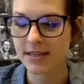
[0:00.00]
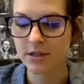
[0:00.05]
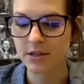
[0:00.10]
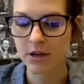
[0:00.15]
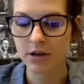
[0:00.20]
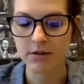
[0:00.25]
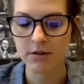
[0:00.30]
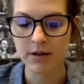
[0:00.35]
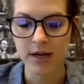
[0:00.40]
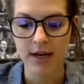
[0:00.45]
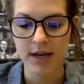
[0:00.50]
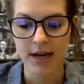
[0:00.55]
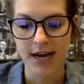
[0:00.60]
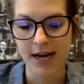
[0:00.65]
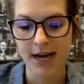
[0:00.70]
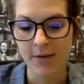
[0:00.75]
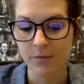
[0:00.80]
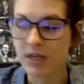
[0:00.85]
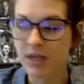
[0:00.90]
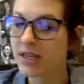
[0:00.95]
so
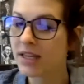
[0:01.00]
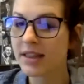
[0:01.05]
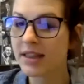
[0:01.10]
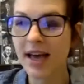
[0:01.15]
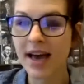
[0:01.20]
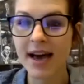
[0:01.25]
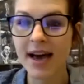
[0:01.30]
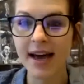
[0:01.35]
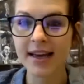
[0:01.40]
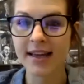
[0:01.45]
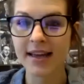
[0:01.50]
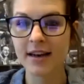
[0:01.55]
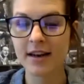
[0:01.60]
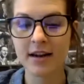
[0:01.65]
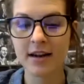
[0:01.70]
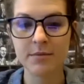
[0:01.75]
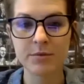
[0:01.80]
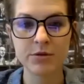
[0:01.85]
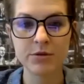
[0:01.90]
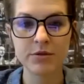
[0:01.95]
um, we did that. I ended
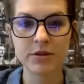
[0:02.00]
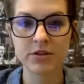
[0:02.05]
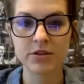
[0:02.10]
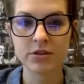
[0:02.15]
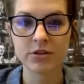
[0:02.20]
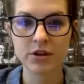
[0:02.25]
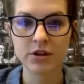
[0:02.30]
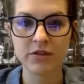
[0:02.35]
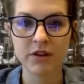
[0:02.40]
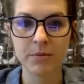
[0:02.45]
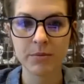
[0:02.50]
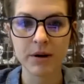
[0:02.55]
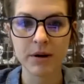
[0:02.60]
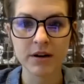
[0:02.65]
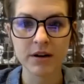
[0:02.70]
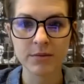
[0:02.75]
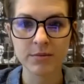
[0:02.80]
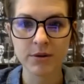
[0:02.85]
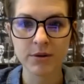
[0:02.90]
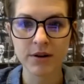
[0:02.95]
up doing a certified
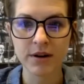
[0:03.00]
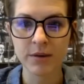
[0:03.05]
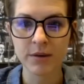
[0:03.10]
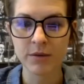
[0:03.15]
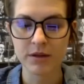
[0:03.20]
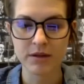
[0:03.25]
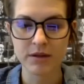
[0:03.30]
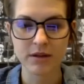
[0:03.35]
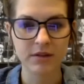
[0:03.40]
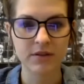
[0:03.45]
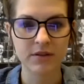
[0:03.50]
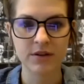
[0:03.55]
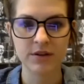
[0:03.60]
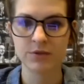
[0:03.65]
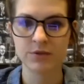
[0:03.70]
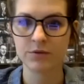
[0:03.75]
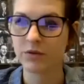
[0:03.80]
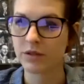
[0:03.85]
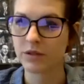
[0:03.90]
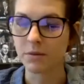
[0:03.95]
partner program with
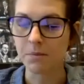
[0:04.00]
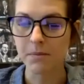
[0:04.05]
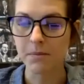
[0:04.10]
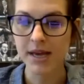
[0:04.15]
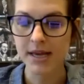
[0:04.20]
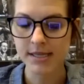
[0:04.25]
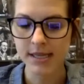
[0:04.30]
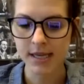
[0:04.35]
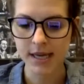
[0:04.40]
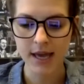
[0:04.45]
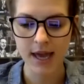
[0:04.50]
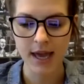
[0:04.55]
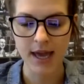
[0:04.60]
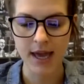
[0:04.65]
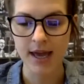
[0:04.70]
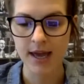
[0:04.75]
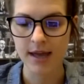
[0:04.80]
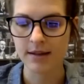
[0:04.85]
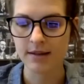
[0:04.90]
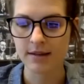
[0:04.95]
ClickFunnels, which was amazing.
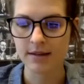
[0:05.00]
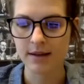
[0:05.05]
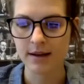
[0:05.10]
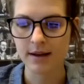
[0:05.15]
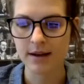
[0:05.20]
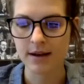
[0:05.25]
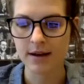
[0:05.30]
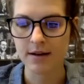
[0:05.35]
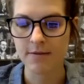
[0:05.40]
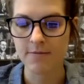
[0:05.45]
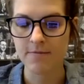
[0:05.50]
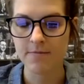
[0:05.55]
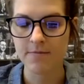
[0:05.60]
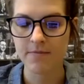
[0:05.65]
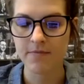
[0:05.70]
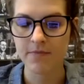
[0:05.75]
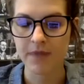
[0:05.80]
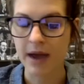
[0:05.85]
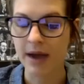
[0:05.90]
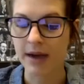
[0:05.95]
And um,
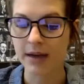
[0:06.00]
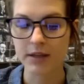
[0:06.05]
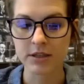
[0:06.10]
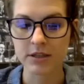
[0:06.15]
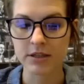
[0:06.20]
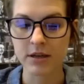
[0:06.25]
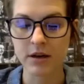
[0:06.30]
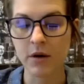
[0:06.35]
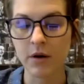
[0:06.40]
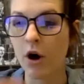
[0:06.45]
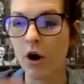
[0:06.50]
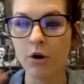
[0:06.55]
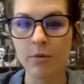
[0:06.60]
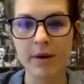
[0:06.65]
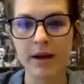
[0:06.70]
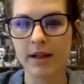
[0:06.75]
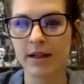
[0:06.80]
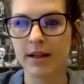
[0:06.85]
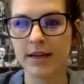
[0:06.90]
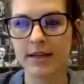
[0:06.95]
I just, all
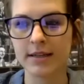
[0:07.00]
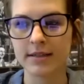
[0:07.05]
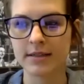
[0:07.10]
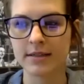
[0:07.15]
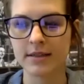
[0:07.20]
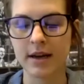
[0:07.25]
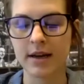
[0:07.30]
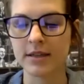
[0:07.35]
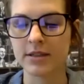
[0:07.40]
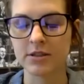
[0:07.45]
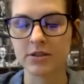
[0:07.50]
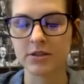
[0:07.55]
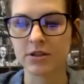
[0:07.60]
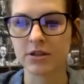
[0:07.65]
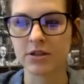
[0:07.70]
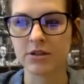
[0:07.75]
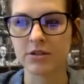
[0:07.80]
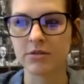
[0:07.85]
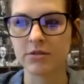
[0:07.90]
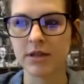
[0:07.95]
my clients, I just
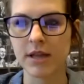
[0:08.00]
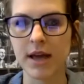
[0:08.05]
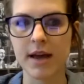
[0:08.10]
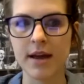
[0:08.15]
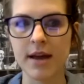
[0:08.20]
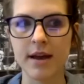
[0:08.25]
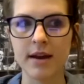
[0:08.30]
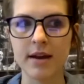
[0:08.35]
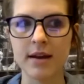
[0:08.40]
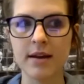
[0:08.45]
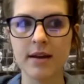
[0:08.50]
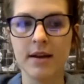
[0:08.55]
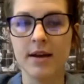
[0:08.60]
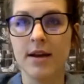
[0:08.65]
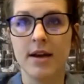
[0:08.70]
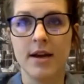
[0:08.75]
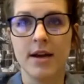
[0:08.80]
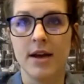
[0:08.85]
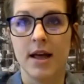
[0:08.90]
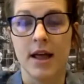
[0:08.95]
started doing that. And
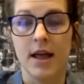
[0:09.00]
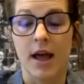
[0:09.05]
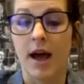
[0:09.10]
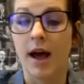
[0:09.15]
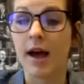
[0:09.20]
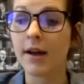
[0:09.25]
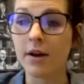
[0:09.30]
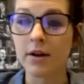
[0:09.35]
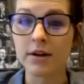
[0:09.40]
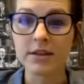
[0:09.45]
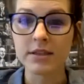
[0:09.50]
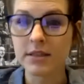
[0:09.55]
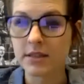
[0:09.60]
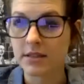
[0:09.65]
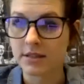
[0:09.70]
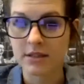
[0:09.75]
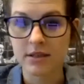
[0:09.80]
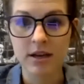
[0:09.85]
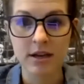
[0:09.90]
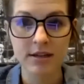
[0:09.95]
I honestly
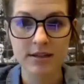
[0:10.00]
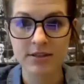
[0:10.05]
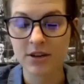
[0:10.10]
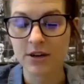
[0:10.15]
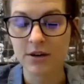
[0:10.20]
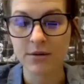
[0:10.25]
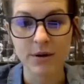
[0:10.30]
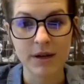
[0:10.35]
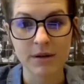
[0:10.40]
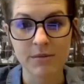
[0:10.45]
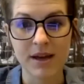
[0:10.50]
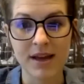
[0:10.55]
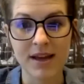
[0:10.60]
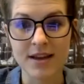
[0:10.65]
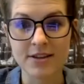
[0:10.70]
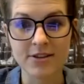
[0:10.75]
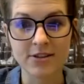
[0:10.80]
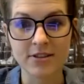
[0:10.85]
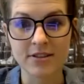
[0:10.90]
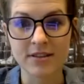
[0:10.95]
just started running my
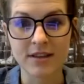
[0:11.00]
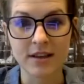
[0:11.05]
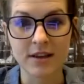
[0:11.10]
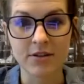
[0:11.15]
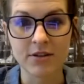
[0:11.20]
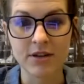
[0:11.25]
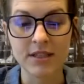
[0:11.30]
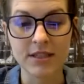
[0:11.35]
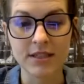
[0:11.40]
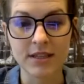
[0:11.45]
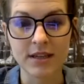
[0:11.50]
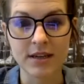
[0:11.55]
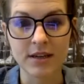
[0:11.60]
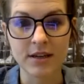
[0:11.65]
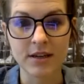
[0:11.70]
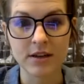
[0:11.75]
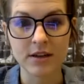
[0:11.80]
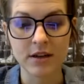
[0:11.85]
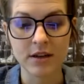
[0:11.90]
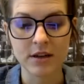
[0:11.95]
agency like crazy, and
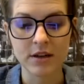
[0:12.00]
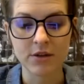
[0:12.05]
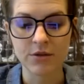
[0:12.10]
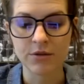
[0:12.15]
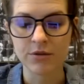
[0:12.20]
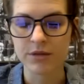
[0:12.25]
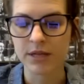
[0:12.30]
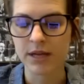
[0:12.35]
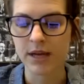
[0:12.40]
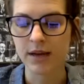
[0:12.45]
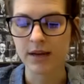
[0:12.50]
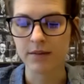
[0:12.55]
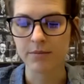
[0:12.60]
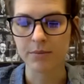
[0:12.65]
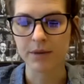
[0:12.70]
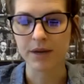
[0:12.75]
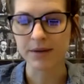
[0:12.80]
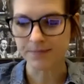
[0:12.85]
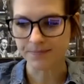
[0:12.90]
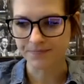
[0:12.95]
it, and it grew a ton, but